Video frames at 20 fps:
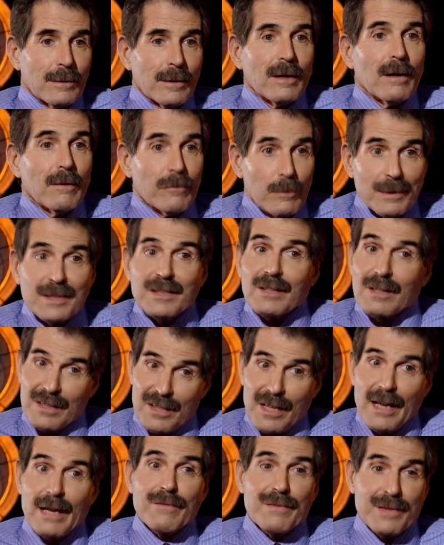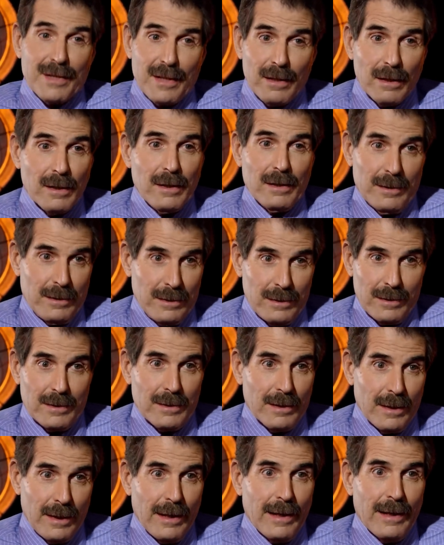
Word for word: government does have the guns.